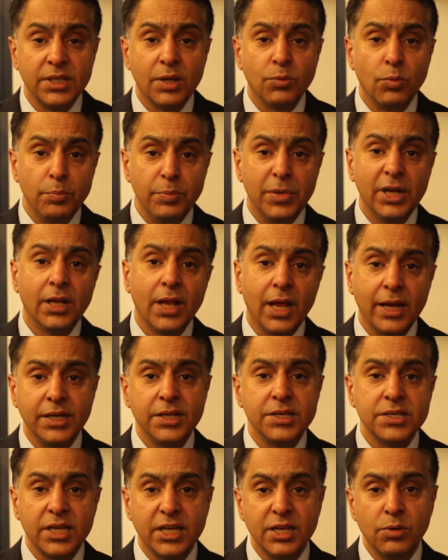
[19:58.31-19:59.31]
And then when bin
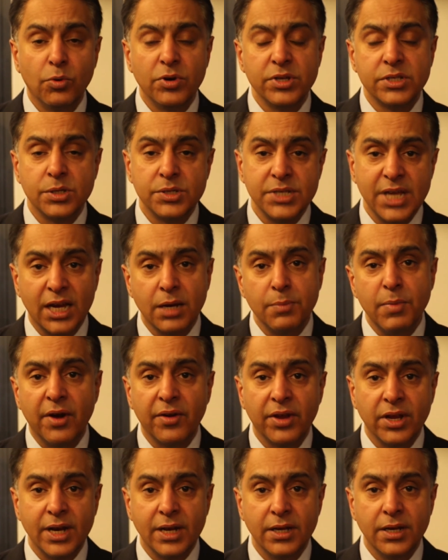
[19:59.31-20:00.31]
Laden said he wanted to attack
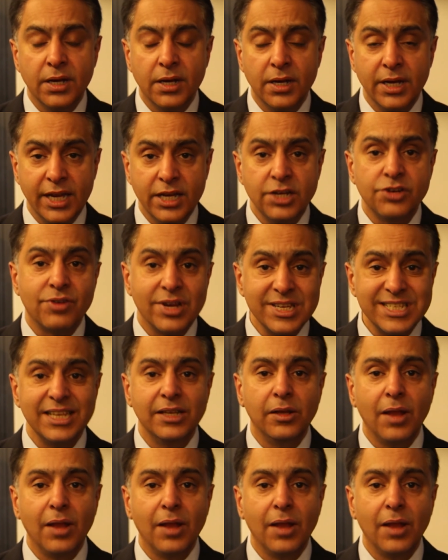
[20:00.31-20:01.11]
American interests,